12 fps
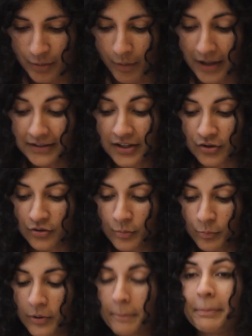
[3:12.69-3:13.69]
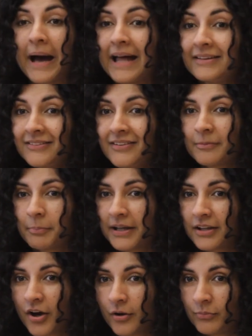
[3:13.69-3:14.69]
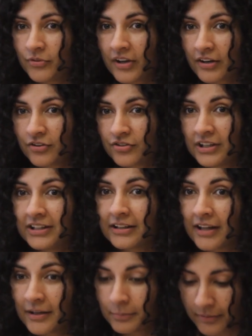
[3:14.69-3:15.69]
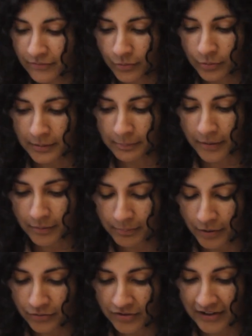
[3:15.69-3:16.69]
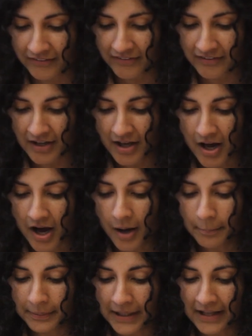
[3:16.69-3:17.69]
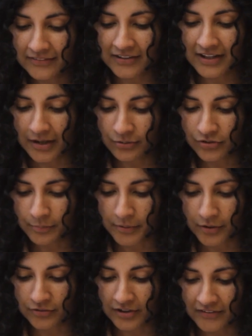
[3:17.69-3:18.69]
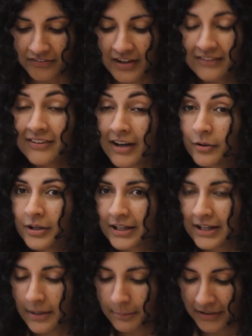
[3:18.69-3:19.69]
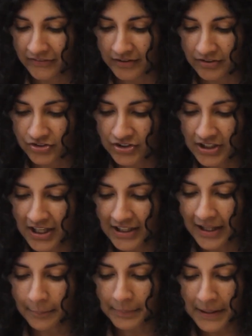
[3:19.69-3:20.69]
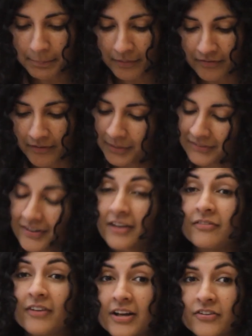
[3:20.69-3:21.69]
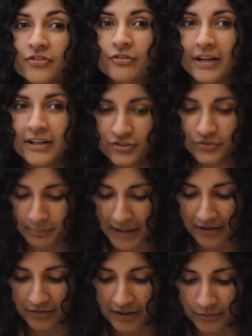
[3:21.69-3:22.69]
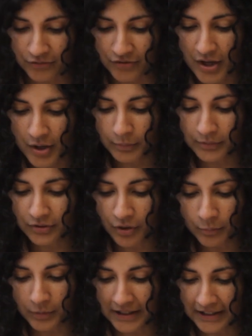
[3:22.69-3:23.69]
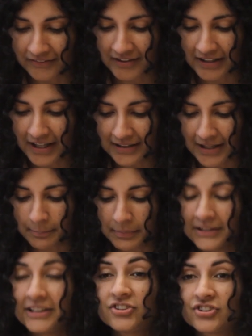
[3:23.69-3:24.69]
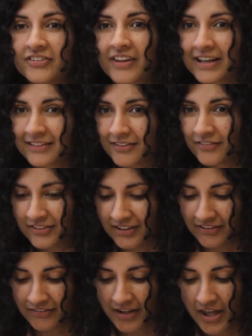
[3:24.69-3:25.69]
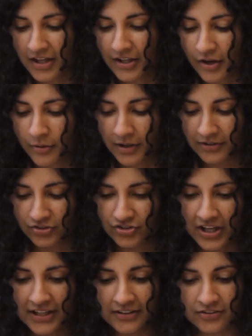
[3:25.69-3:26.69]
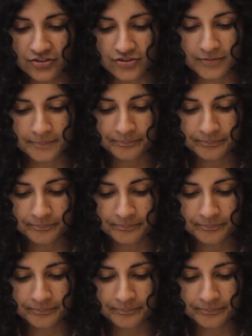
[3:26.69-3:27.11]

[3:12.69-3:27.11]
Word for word: While the group were banned by the Home Secretary the night before the pro protest, our planned counter-protest sent out a clear message that people from a diverse range of backgrounds were not willing to let their pernicious activities go unchallenged